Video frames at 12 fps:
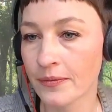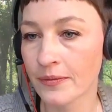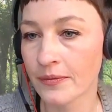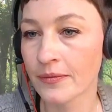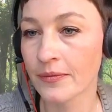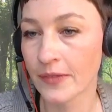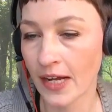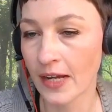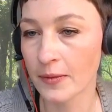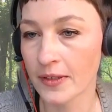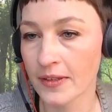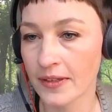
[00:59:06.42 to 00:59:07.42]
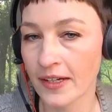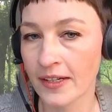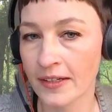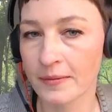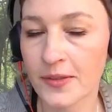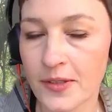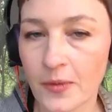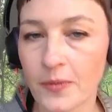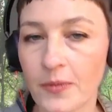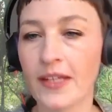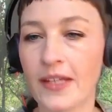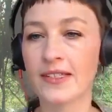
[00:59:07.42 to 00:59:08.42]
Yeah, I will. So
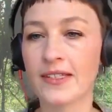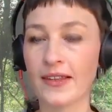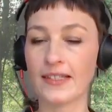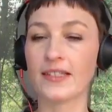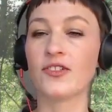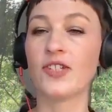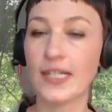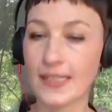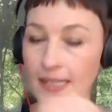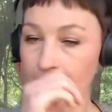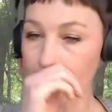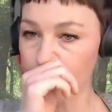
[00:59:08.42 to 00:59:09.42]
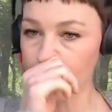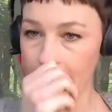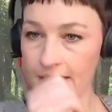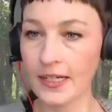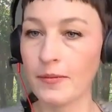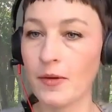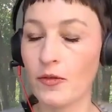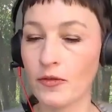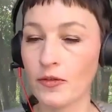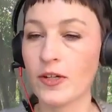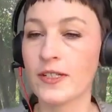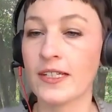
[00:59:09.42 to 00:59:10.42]
that's in GIZ, but of
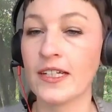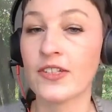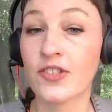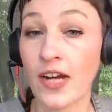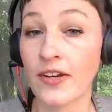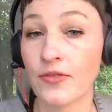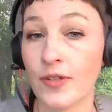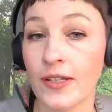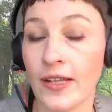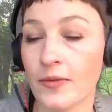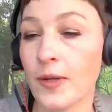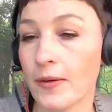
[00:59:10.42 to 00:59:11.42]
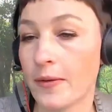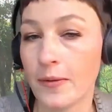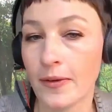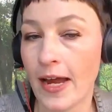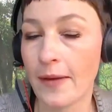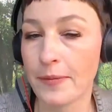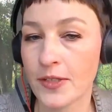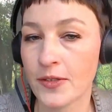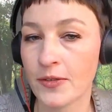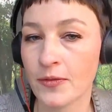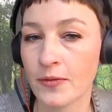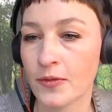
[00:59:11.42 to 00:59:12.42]
course in each country, then we are happy
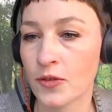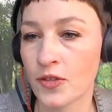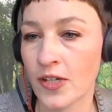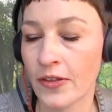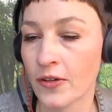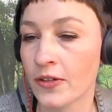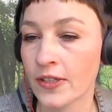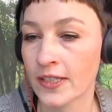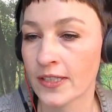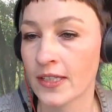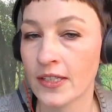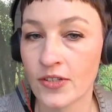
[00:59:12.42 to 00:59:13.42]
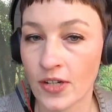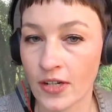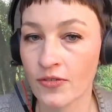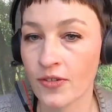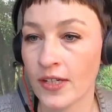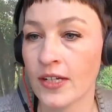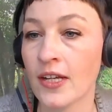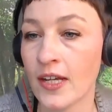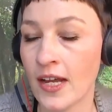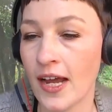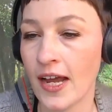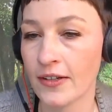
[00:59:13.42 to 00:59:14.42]
to share the contacts in each country,
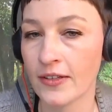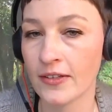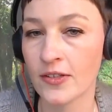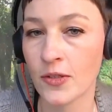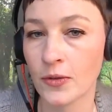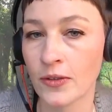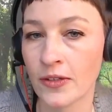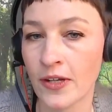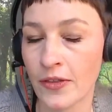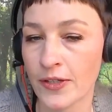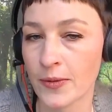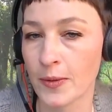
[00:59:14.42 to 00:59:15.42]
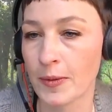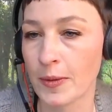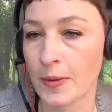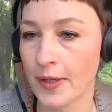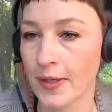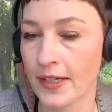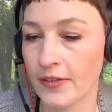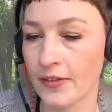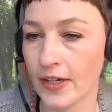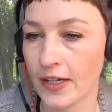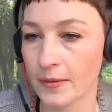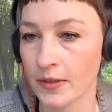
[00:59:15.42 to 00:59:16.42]
and soon this will be publicly
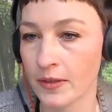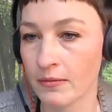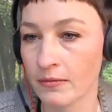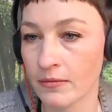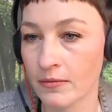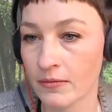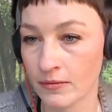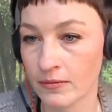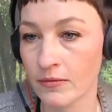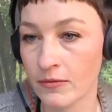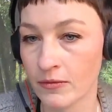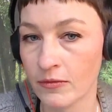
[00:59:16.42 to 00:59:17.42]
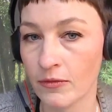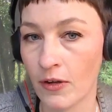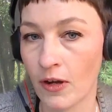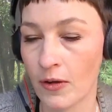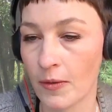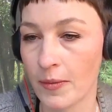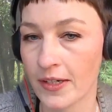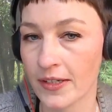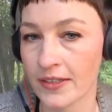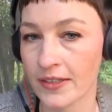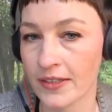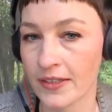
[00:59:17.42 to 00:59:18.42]
available for all our
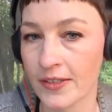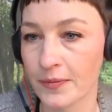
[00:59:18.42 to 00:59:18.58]
partners.